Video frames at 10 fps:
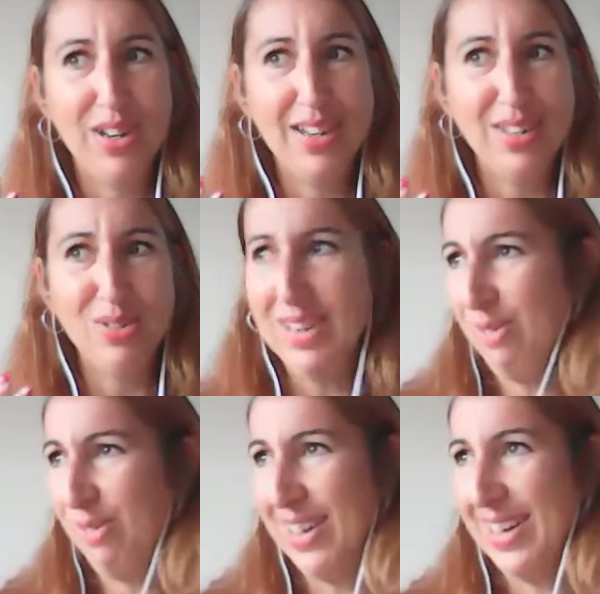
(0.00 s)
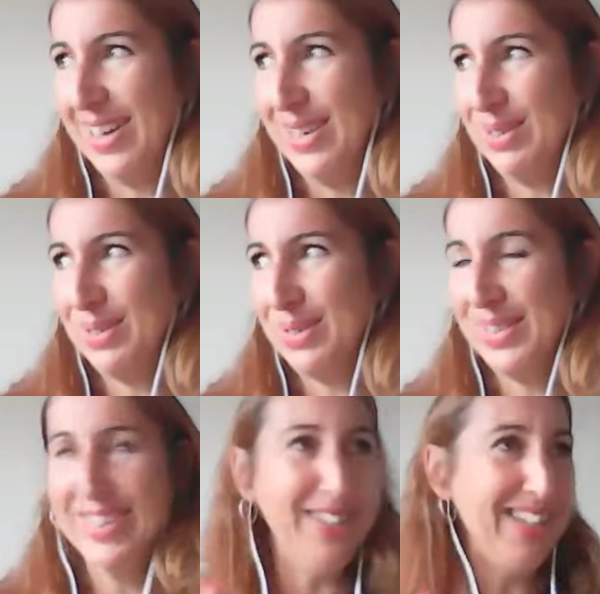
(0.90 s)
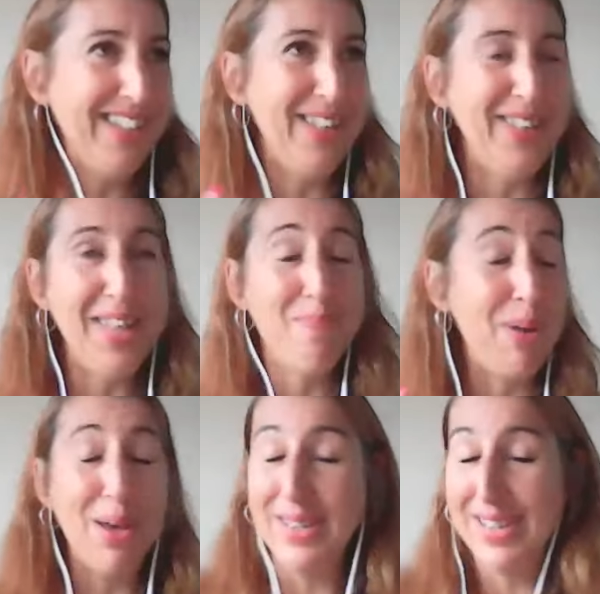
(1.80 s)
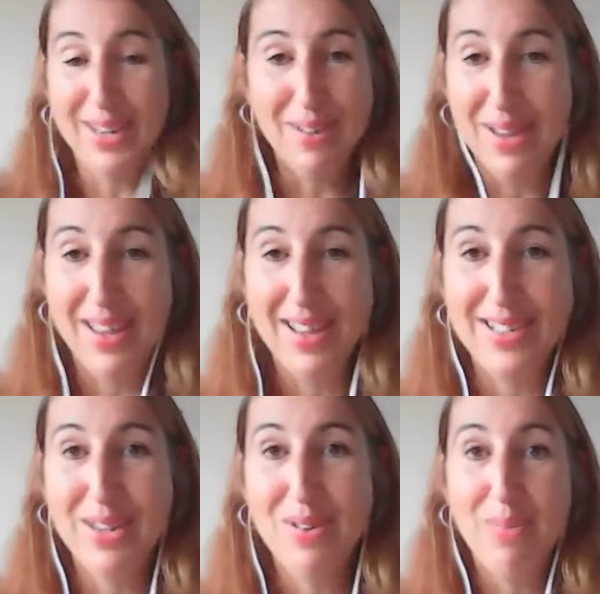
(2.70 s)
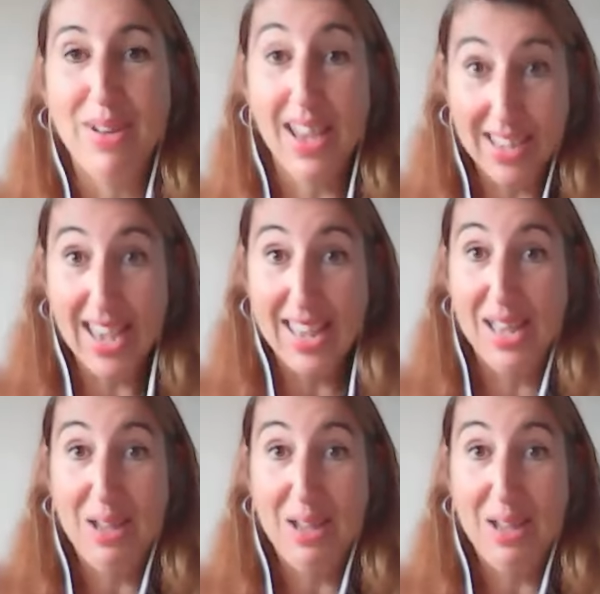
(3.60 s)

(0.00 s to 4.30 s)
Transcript: yeah. you're lovely. You're, uh, yeah. you know, so I'm like, okay.